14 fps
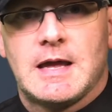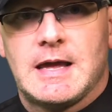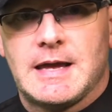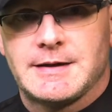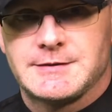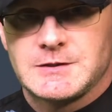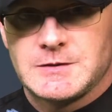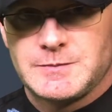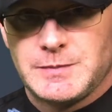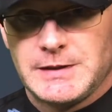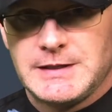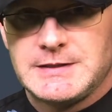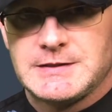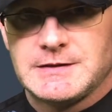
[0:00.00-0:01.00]

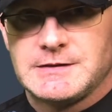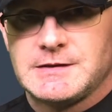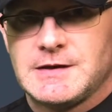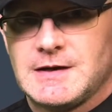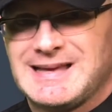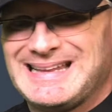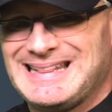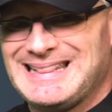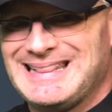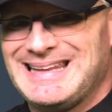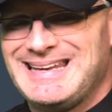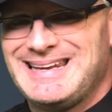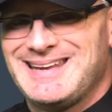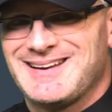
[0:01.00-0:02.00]
explicit
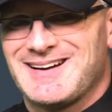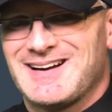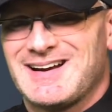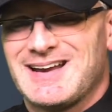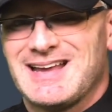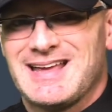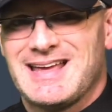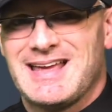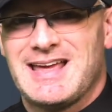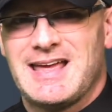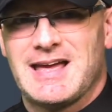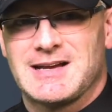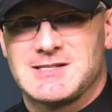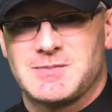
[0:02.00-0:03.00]
linear
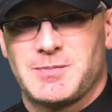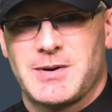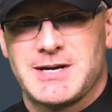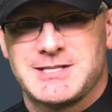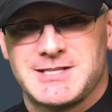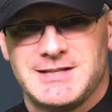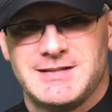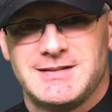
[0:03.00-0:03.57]
expression.